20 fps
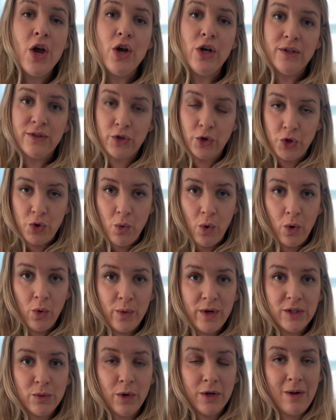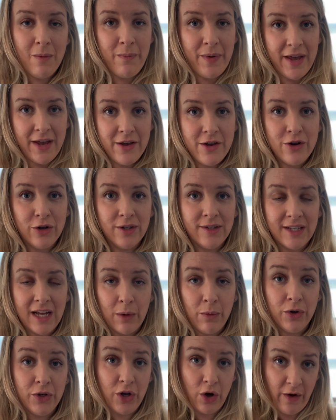So you always want to bake your
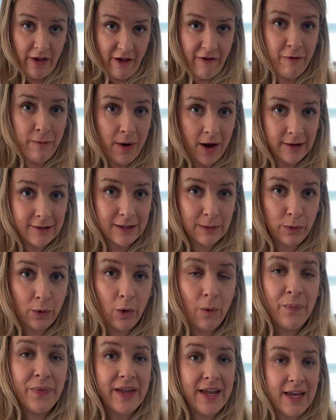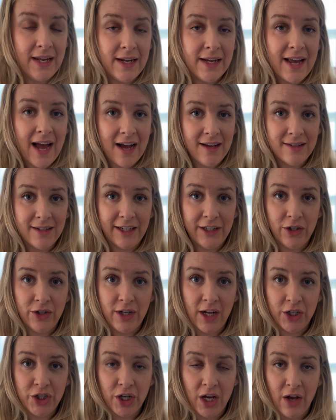sourdough, if possible, in a cast iron
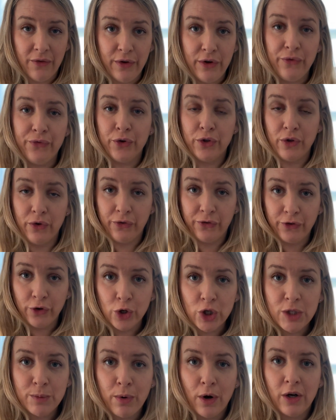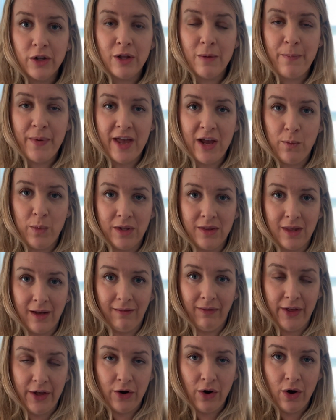Dutch oven for the first part of the bake with the
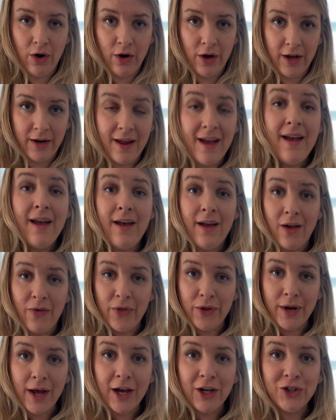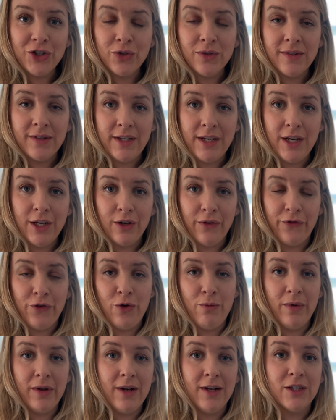lid on. And then, as you'll see in a
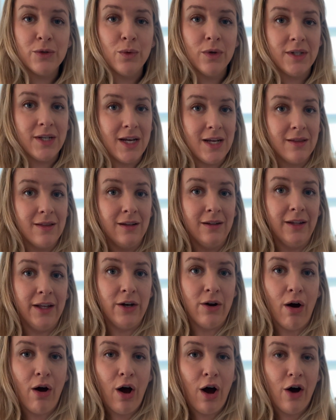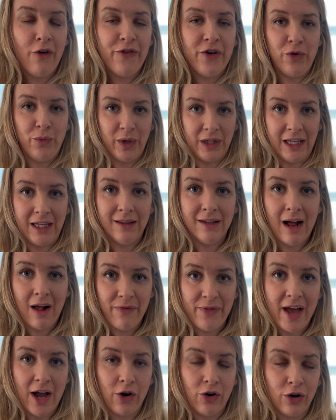few minutes, we'll take the lid off and really
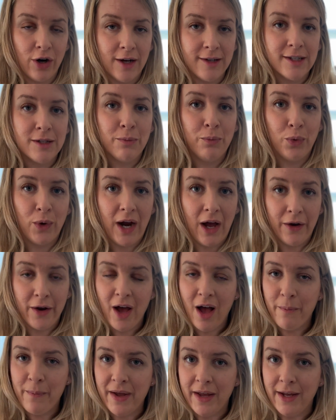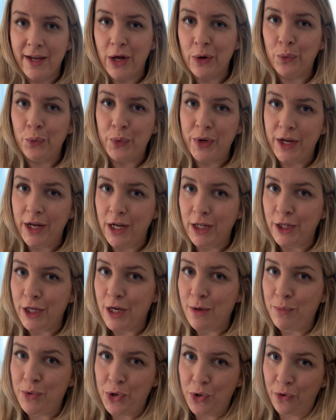let that crust brown up and get
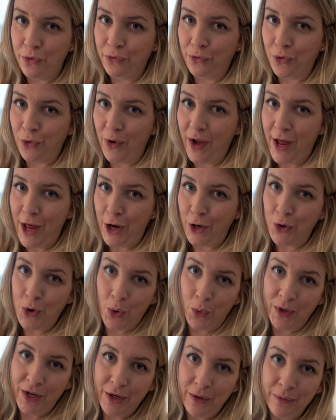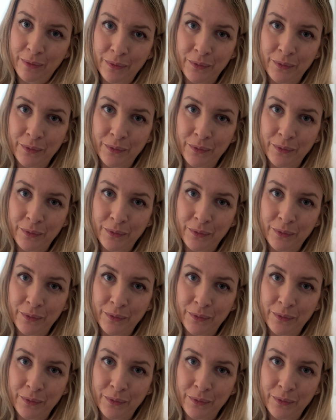really beautiful and golden.